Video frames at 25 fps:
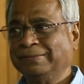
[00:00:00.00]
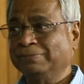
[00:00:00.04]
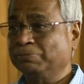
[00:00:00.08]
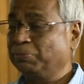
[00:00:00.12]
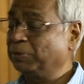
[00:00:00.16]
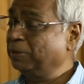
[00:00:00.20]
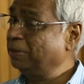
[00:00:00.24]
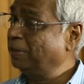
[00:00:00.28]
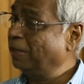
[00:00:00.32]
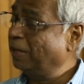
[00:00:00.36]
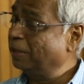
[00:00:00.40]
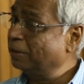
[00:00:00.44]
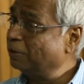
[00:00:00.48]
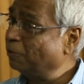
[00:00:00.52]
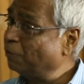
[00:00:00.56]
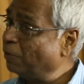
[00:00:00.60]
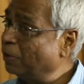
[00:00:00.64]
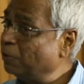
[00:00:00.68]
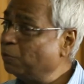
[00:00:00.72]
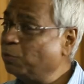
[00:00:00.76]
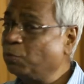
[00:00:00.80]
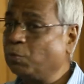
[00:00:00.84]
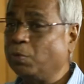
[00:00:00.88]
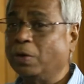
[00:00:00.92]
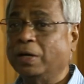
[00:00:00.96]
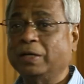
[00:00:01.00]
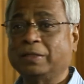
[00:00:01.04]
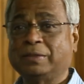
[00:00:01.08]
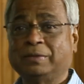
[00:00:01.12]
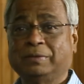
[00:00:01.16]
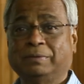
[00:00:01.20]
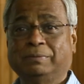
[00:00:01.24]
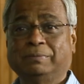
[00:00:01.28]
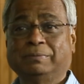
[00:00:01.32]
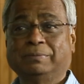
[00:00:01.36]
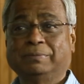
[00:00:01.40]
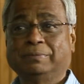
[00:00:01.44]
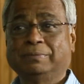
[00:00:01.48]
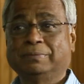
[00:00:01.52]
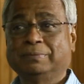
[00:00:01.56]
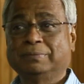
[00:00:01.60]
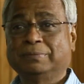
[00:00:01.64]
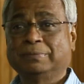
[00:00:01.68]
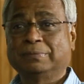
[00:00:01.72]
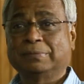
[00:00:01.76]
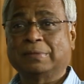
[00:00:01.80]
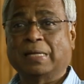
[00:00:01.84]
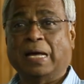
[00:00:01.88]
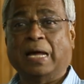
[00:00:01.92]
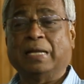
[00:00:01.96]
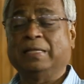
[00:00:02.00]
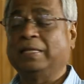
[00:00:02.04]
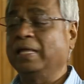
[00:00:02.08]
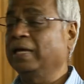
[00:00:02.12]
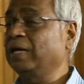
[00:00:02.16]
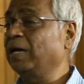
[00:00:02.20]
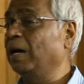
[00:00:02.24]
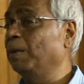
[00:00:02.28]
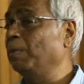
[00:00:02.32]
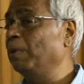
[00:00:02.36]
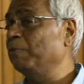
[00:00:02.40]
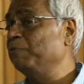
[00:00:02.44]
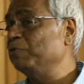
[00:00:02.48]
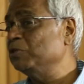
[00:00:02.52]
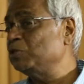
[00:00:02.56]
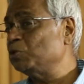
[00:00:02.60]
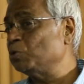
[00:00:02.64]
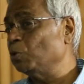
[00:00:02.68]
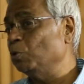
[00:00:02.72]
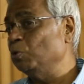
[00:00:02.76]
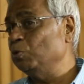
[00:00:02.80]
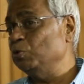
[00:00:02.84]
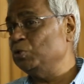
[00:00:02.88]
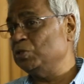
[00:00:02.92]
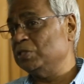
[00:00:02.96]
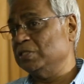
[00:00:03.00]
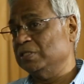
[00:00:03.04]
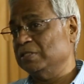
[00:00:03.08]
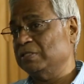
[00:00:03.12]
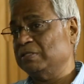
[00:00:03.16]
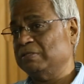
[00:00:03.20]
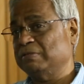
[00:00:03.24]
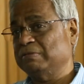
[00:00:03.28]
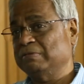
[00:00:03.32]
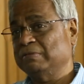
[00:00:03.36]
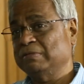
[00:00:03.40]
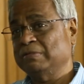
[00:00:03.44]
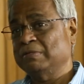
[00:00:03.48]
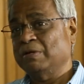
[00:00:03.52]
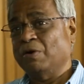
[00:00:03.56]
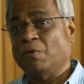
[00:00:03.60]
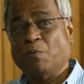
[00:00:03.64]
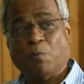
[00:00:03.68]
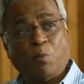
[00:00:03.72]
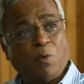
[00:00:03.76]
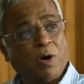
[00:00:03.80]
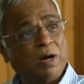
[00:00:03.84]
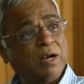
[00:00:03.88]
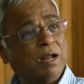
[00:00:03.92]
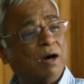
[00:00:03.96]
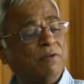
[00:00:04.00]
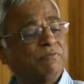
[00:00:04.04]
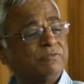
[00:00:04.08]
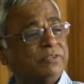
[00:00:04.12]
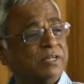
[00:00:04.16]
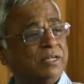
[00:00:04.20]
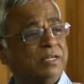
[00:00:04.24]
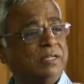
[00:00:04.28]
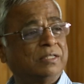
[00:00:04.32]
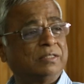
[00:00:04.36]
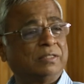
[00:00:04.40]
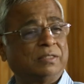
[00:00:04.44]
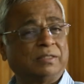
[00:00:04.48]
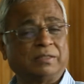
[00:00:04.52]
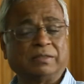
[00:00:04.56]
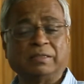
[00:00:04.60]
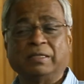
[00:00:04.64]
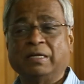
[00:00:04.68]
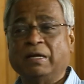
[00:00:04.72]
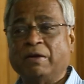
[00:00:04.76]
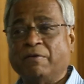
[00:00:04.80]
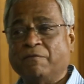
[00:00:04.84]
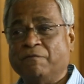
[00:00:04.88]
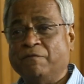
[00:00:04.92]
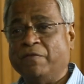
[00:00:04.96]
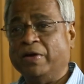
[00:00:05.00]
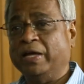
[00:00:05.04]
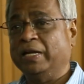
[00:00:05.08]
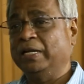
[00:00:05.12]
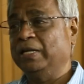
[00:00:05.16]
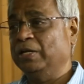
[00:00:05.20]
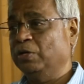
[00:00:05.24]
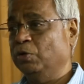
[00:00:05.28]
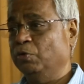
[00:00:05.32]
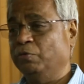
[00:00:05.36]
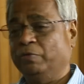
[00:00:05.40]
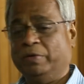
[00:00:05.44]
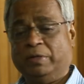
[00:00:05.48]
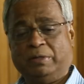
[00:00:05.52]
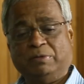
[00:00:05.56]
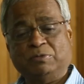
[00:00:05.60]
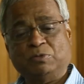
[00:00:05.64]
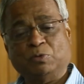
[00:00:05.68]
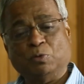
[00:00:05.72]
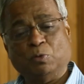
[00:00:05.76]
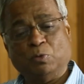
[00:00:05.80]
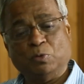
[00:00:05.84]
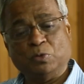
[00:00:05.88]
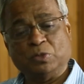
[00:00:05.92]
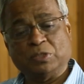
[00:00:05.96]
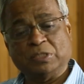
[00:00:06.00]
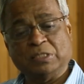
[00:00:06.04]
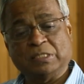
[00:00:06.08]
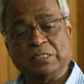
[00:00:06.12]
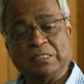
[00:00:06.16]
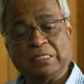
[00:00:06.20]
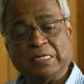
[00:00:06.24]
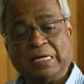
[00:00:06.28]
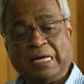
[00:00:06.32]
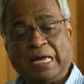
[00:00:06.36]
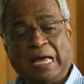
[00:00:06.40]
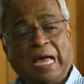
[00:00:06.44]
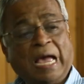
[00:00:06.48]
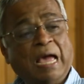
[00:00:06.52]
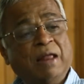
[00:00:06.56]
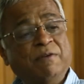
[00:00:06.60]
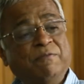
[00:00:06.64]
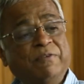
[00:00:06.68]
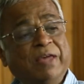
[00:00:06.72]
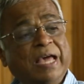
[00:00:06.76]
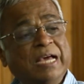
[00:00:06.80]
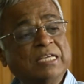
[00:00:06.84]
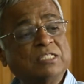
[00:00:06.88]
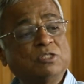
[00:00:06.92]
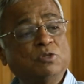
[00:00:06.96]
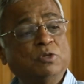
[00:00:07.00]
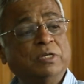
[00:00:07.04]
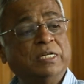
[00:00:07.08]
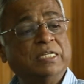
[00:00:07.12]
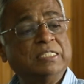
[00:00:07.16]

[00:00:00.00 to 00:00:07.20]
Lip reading: but they are the one who work, and they come up with solutions, one after another, very innovative solutions, and we actually